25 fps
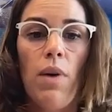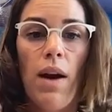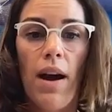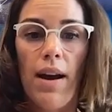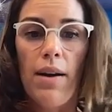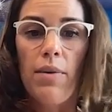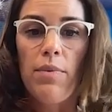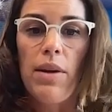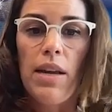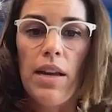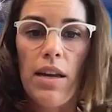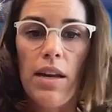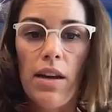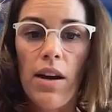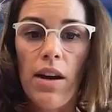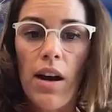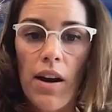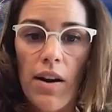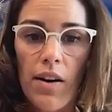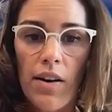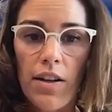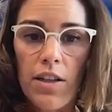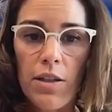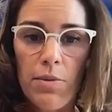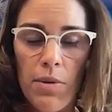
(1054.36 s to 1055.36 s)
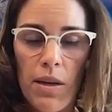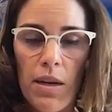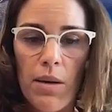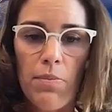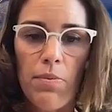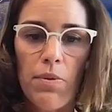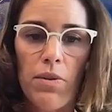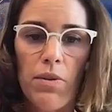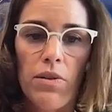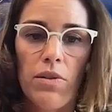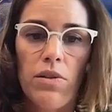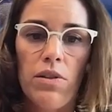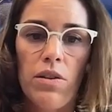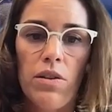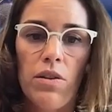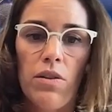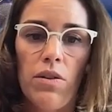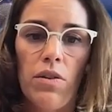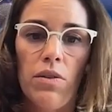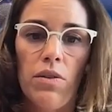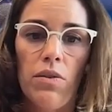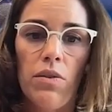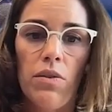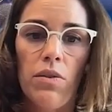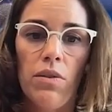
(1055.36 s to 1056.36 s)
why we encourage people
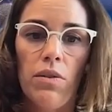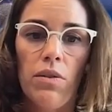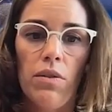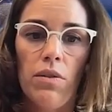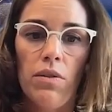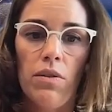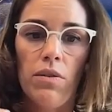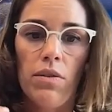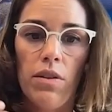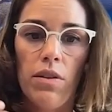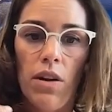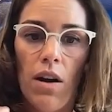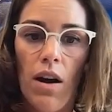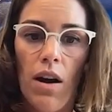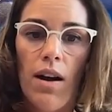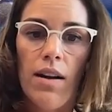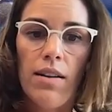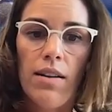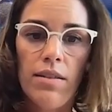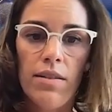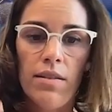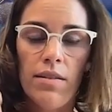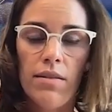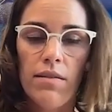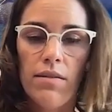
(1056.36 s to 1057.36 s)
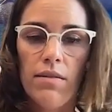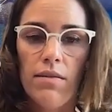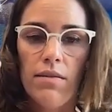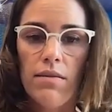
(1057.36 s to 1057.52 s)
to not